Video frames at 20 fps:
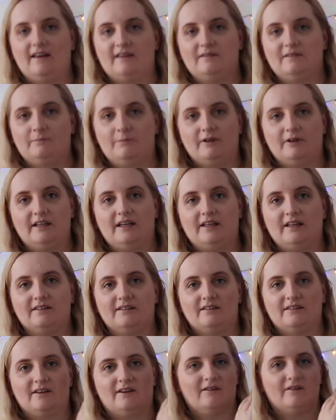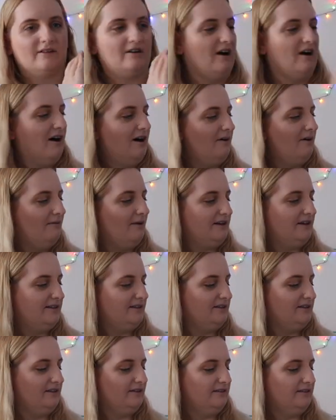is brilliant. So I can't wait
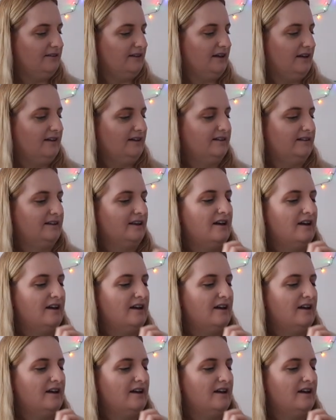to use this.